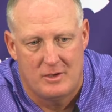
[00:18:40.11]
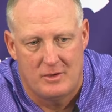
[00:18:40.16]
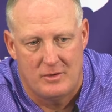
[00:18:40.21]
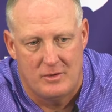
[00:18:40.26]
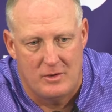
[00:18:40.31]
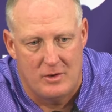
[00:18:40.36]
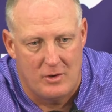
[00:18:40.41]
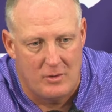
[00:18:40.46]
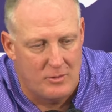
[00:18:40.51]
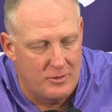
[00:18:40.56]

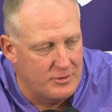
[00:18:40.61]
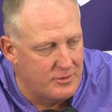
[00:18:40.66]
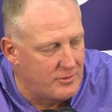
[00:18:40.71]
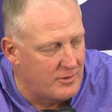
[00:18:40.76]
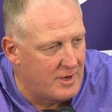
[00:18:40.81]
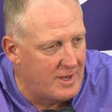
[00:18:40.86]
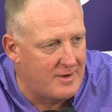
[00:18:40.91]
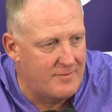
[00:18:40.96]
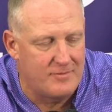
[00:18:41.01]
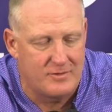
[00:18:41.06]
knowing
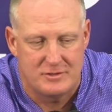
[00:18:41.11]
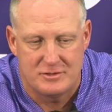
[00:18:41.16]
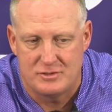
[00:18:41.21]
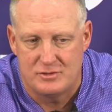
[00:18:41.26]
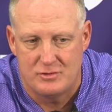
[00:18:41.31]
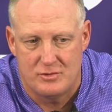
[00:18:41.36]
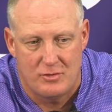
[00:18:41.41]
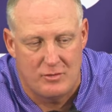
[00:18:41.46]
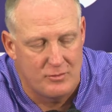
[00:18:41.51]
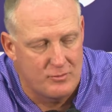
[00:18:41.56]
your leverage,
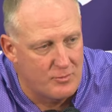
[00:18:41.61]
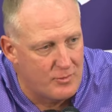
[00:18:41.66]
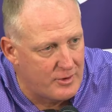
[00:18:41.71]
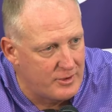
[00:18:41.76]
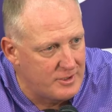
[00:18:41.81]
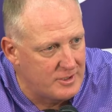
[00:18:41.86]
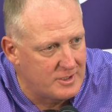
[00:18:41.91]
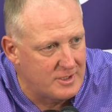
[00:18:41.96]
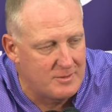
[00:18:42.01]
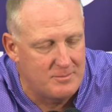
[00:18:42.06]
knowing where
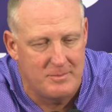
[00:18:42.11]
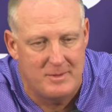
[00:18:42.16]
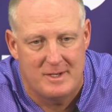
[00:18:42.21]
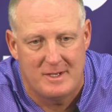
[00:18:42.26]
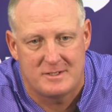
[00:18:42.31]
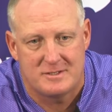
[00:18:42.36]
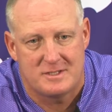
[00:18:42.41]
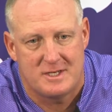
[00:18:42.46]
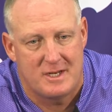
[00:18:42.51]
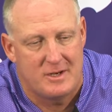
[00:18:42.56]
you can
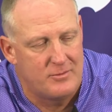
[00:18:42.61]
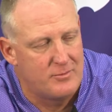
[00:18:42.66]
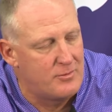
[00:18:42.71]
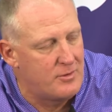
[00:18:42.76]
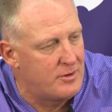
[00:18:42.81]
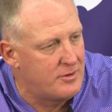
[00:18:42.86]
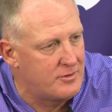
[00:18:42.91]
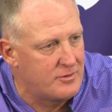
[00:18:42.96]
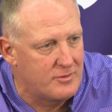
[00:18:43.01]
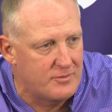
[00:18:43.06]
miss, and
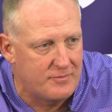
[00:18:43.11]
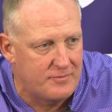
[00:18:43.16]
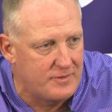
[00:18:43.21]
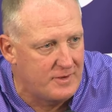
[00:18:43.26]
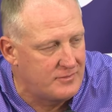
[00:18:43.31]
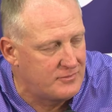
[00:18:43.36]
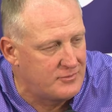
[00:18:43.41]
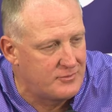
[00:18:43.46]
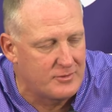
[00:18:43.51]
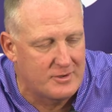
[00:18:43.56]
running your
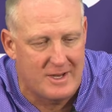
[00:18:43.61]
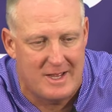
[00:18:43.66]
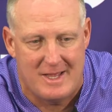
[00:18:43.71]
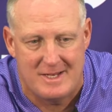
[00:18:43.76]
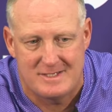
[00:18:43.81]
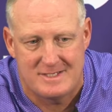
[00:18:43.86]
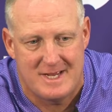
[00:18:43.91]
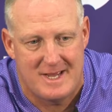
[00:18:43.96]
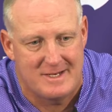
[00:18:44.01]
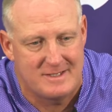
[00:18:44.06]
feet through
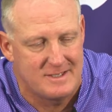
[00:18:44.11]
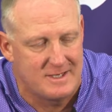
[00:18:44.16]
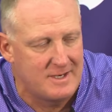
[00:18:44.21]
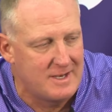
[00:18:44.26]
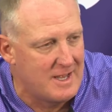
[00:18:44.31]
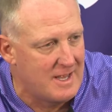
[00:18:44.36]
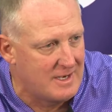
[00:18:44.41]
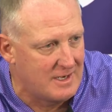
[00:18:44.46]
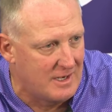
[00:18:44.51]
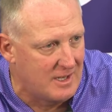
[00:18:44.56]
contact and
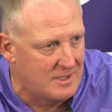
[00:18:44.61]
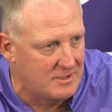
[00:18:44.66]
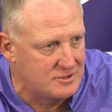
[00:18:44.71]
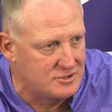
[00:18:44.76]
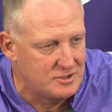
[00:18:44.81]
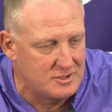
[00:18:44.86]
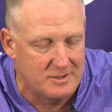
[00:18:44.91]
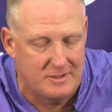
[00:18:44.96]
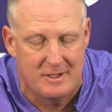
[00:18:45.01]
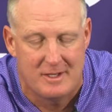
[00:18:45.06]
not
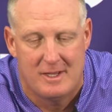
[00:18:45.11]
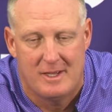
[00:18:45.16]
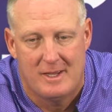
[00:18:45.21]
lunging.